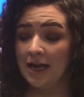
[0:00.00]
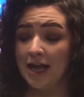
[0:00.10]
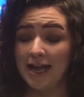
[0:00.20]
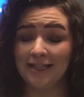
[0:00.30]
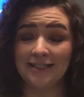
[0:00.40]

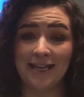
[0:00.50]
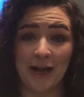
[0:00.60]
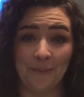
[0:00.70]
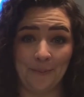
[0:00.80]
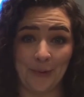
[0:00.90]

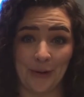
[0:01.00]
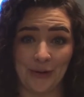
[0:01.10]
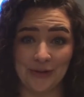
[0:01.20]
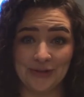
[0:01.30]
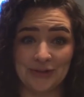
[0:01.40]

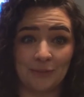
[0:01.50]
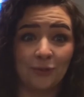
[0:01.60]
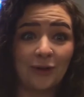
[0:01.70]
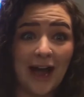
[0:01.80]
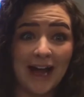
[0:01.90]
examples, some
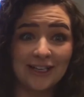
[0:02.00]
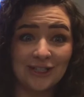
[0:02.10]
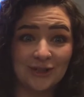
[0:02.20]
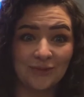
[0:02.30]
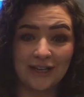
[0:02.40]

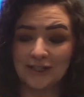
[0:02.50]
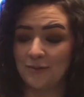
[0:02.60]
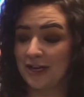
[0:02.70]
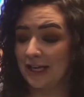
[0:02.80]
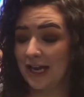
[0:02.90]
practice ones that we
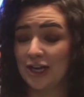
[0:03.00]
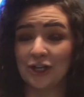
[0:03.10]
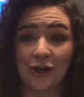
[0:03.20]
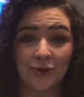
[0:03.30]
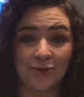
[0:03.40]
can kind of
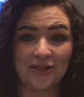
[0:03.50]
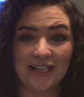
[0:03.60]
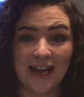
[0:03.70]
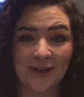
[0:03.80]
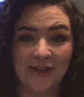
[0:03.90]
go through
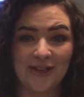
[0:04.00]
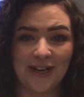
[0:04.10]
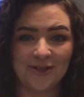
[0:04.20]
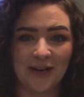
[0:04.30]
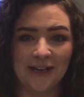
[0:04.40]
together. You
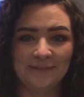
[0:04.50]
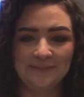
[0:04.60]
guys ready?